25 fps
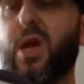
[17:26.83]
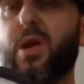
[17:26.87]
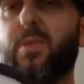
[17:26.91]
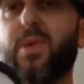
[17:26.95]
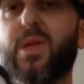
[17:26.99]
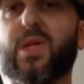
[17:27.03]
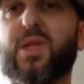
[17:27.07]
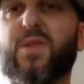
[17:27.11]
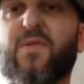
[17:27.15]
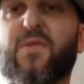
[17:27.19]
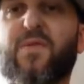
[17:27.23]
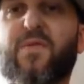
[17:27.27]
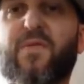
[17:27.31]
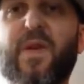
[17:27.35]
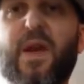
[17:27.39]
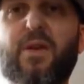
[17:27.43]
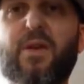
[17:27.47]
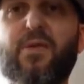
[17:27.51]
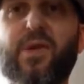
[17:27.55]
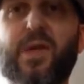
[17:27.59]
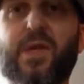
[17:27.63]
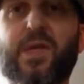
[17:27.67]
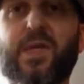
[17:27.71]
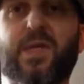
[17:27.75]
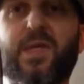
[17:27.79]
but it's
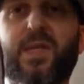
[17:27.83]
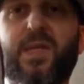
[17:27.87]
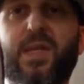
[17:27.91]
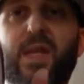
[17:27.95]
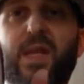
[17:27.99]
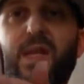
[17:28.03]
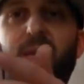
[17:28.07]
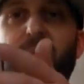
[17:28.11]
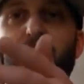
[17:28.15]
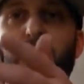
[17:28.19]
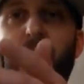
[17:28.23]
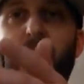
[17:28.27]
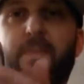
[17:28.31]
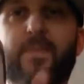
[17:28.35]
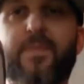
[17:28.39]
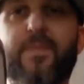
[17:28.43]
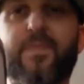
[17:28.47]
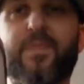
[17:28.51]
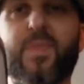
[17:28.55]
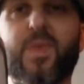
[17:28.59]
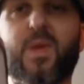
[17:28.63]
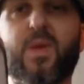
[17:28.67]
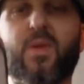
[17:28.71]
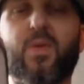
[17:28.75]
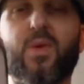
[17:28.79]
very slim,
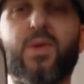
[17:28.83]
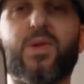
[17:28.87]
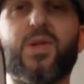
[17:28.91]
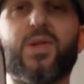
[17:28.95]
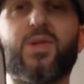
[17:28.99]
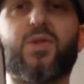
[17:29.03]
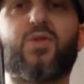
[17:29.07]
which is